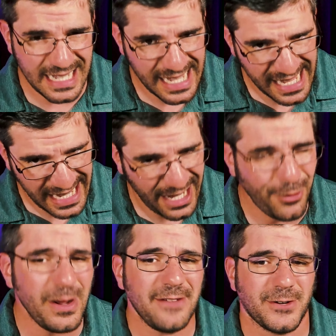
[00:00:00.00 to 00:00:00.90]

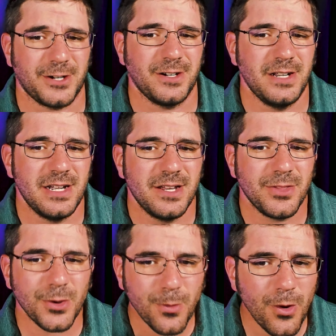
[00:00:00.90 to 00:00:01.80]
However,
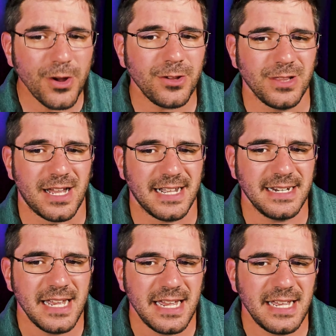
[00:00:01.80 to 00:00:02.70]
the Royal Line
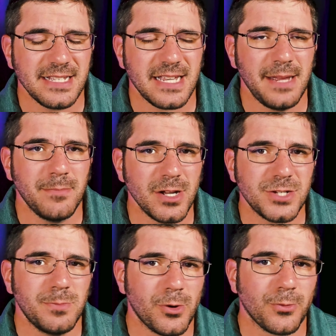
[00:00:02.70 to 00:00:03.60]
is a much
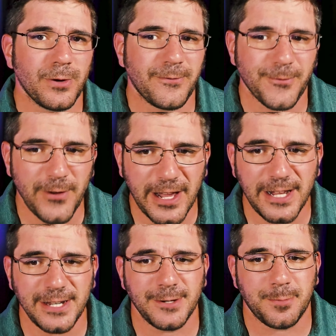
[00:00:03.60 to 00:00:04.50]
more
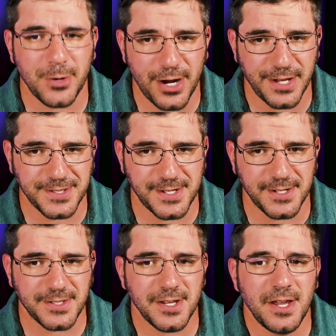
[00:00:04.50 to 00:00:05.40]
refined
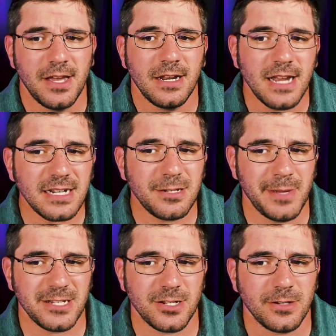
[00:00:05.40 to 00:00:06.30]
process, not to
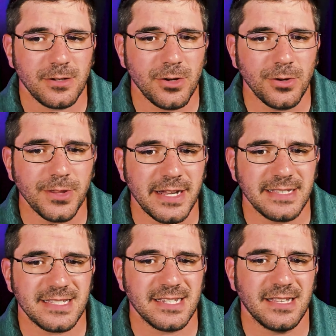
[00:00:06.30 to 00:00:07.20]
mention Gold Line
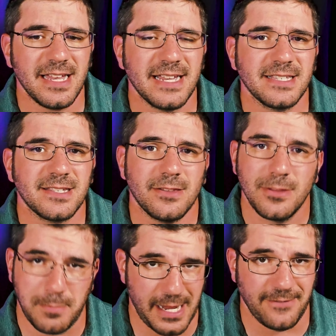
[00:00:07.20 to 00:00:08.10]
still has the
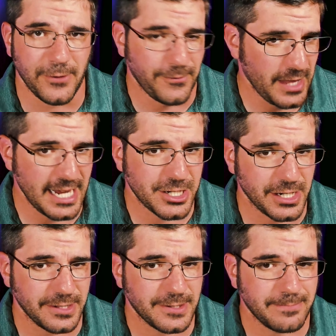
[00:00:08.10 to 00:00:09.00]
painful
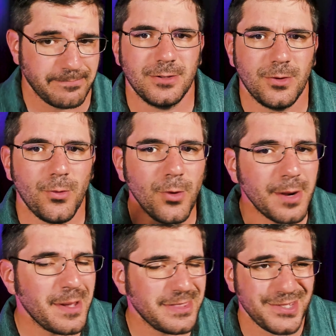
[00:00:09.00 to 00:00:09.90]
flashings. What
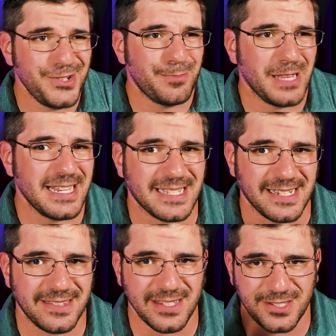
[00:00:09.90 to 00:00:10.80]
about this new
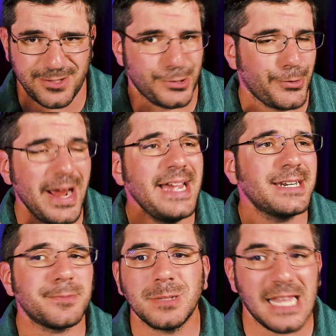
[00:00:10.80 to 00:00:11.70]
plastic, this
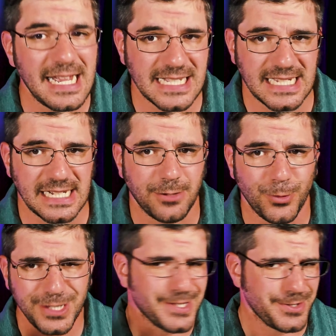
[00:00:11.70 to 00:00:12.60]
Grand Plastic?
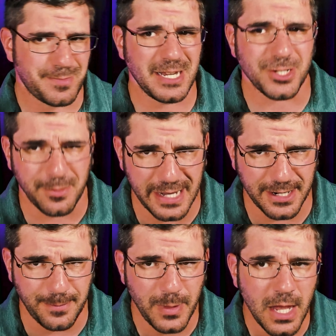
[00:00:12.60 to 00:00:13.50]
What's so special about
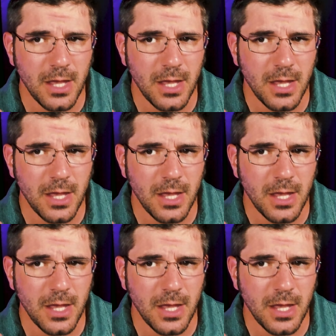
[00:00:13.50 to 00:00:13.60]
it?